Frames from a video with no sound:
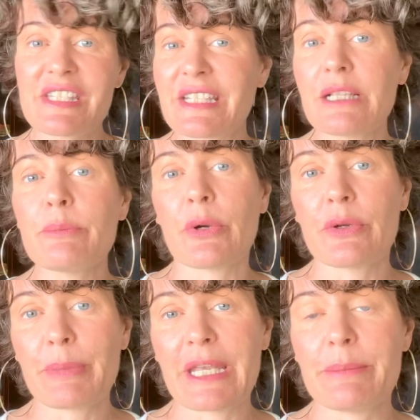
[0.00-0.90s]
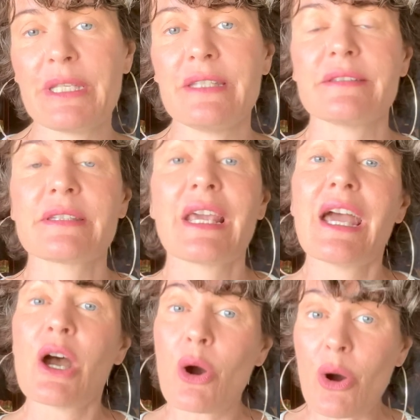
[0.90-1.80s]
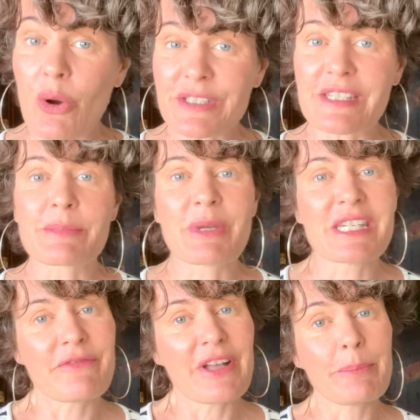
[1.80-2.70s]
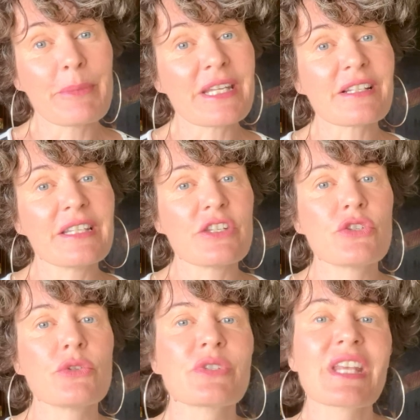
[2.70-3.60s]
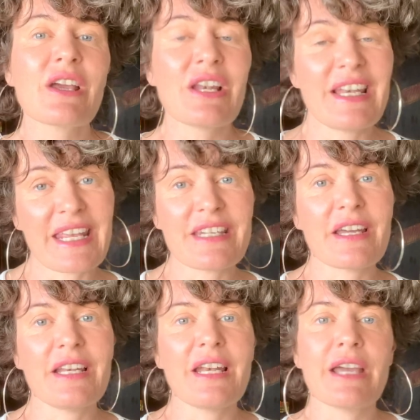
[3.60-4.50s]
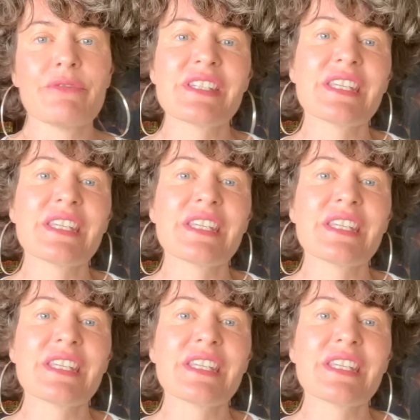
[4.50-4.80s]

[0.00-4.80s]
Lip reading: stillborn babies, autism and developmental issues later in life is